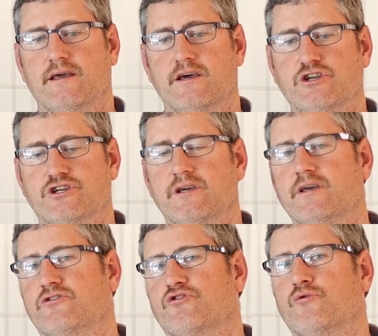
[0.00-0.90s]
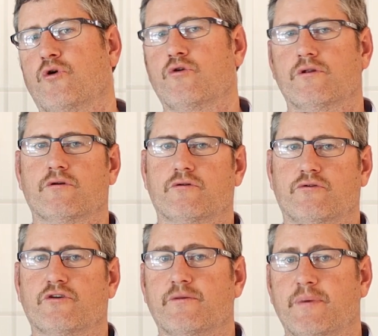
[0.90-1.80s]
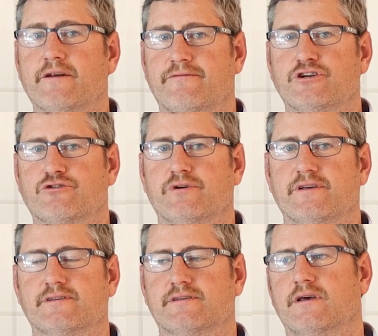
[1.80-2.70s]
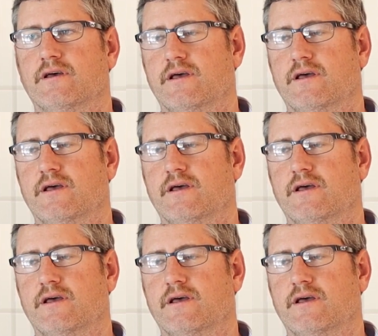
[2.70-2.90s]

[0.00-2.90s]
each year to the beneficiaries,